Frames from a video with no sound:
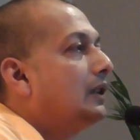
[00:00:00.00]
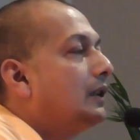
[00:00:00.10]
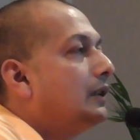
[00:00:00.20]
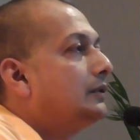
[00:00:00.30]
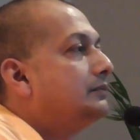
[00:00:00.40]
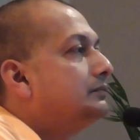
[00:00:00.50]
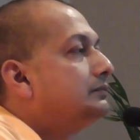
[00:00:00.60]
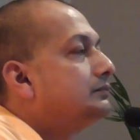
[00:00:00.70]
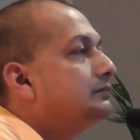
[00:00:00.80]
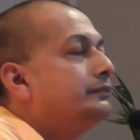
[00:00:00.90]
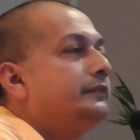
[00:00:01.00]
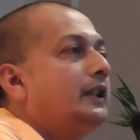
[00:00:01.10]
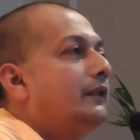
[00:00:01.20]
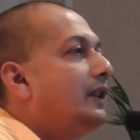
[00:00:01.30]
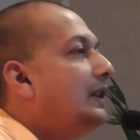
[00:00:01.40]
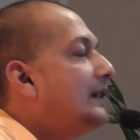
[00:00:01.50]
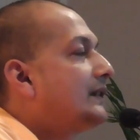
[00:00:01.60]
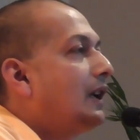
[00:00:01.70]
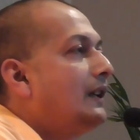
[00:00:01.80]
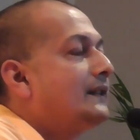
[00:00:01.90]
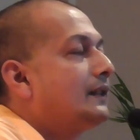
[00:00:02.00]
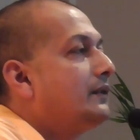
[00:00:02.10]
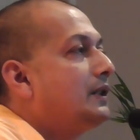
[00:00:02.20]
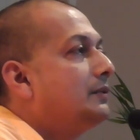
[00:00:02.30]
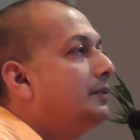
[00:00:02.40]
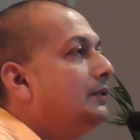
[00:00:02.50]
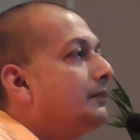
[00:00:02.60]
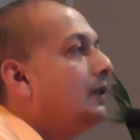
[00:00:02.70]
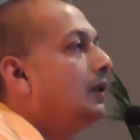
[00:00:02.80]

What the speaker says: There are various kinds available,